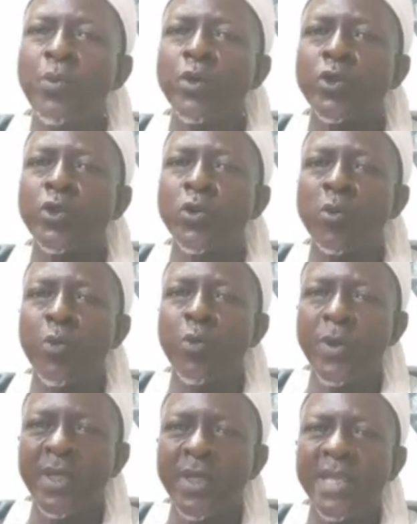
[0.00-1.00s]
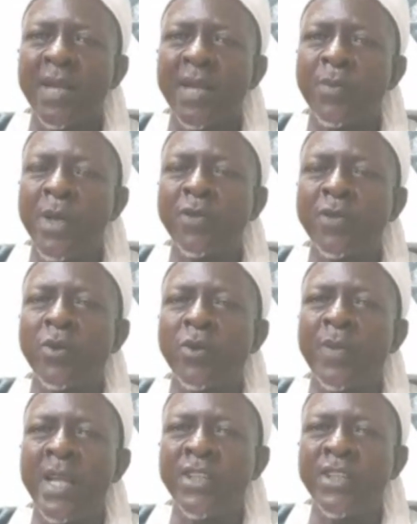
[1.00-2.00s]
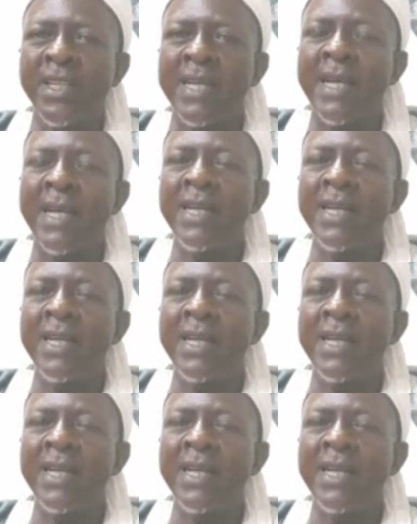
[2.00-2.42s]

to put this as part of the agenda